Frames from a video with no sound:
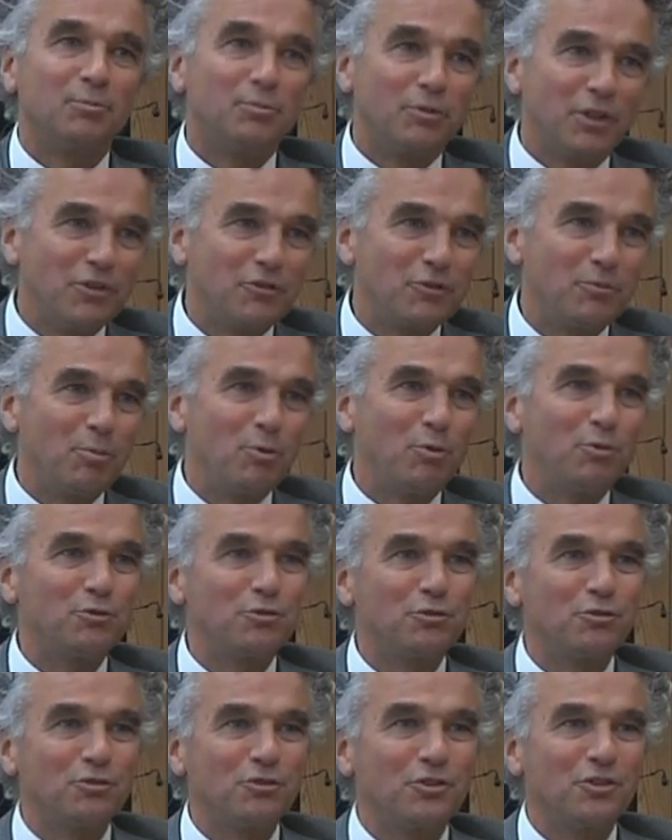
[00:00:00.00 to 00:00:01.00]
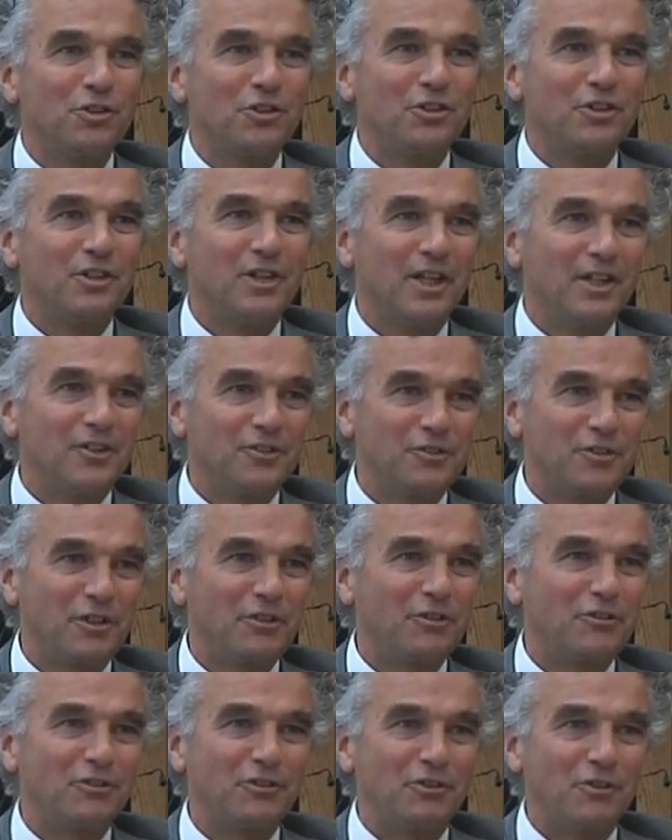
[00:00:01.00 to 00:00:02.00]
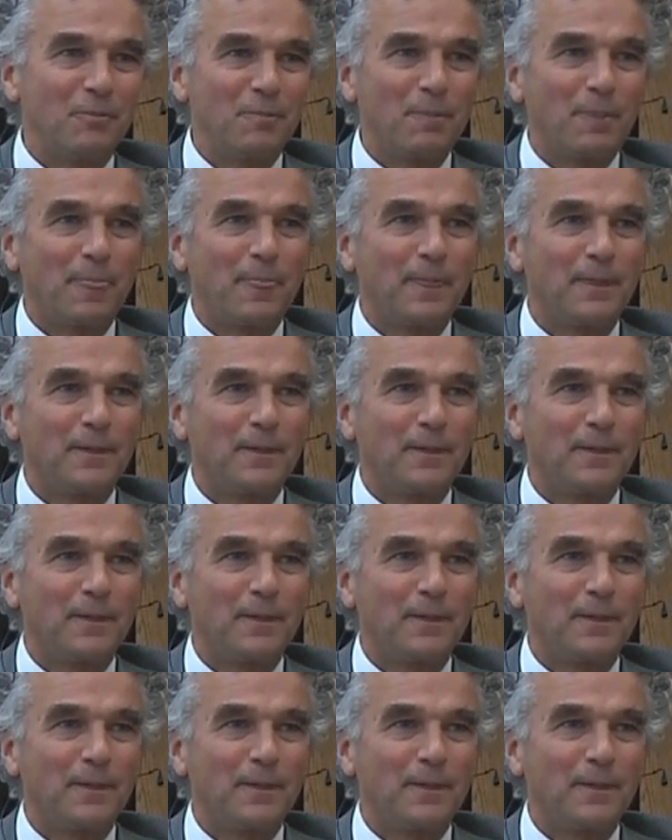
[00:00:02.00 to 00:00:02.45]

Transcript: principles and strategy.